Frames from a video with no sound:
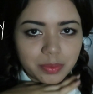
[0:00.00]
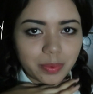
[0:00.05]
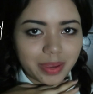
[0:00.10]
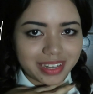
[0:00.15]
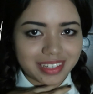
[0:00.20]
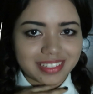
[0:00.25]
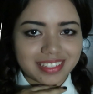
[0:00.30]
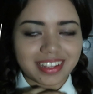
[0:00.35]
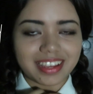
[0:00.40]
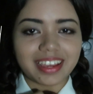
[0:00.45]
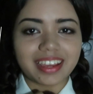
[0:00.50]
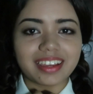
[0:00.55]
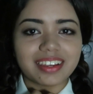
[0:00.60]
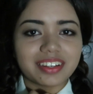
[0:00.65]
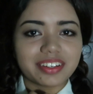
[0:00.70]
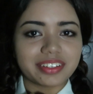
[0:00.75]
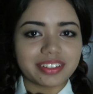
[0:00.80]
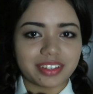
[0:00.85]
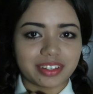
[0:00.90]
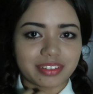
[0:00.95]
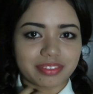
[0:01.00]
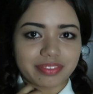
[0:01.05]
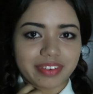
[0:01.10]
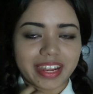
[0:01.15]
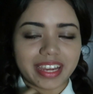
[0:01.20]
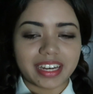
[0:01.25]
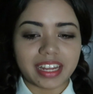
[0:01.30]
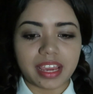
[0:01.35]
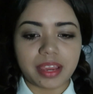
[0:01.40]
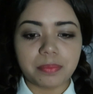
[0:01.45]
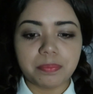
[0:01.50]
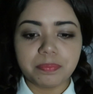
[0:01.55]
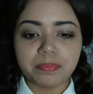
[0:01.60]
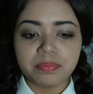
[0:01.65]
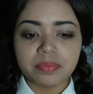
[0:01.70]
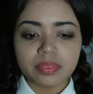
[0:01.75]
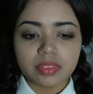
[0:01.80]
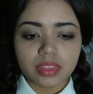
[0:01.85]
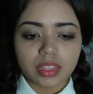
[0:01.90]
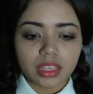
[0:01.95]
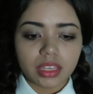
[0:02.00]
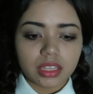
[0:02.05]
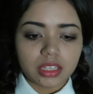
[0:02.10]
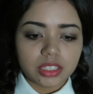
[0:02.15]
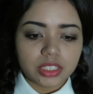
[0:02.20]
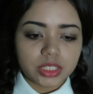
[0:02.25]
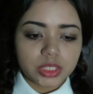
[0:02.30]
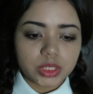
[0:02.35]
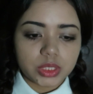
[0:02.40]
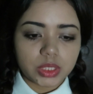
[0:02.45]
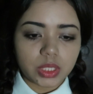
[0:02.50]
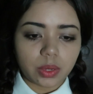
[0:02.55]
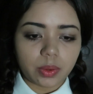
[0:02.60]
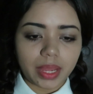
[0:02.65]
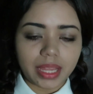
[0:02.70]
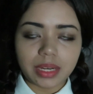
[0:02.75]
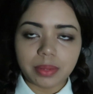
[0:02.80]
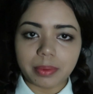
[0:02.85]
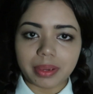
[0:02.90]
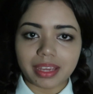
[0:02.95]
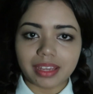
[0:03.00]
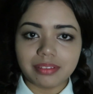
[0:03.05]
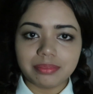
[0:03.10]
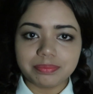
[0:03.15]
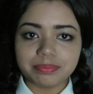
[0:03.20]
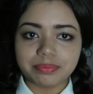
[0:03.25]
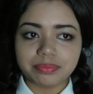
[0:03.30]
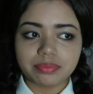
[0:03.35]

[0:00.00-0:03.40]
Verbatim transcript: Wednesday on a Friday. So anyway,